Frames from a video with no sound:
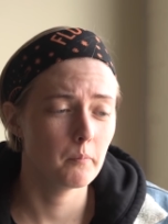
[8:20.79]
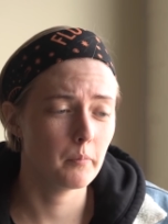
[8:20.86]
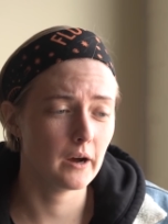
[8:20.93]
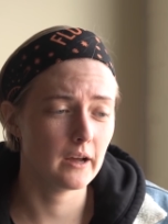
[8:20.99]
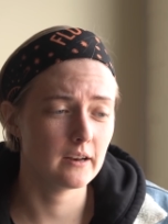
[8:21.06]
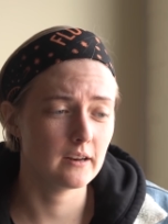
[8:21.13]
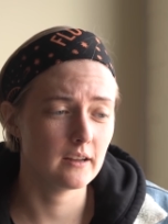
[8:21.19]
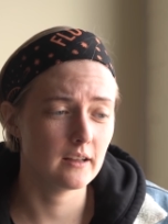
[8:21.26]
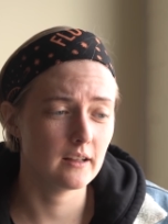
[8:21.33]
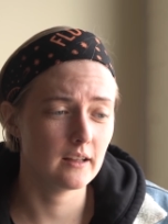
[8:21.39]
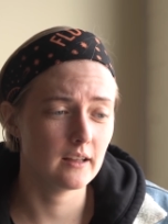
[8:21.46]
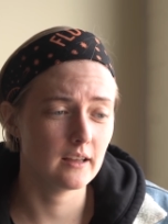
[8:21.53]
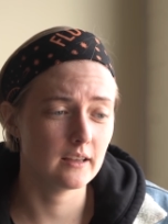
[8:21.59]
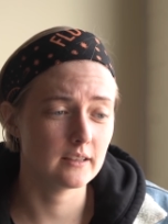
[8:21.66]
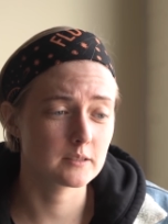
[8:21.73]
but
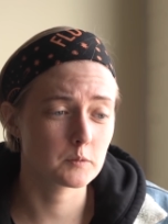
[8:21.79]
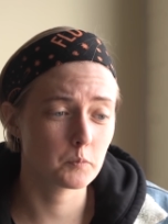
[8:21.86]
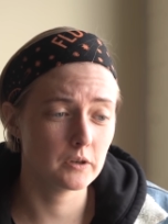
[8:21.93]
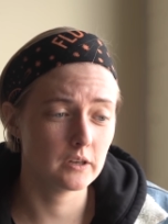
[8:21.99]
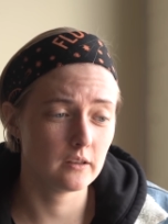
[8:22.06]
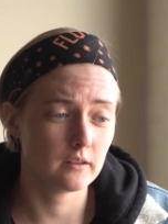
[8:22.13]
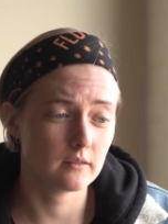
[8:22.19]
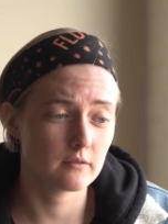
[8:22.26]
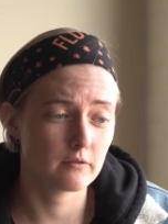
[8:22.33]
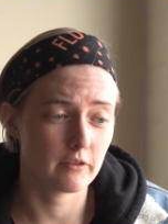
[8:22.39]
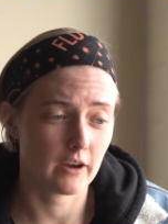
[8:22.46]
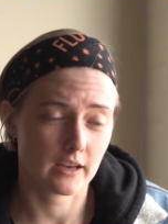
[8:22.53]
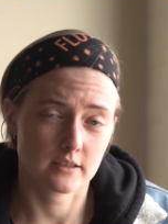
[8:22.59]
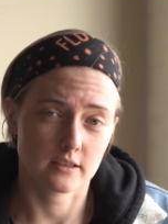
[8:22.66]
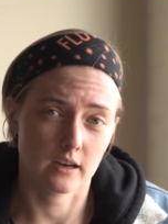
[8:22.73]
it's pretty
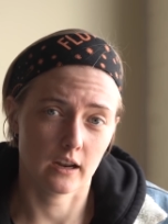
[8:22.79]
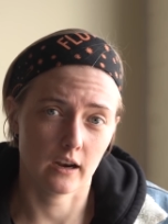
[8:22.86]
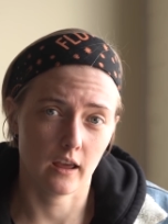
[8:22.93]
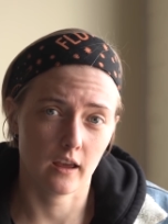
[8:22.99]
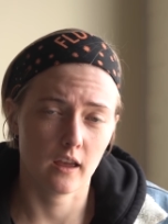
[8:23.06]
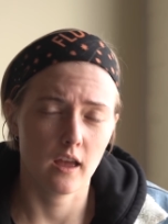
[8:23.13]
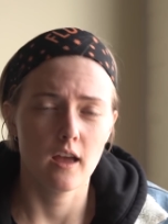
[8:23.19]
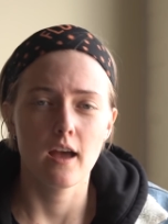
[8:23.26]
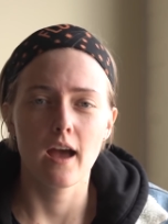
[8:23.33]
fascinating.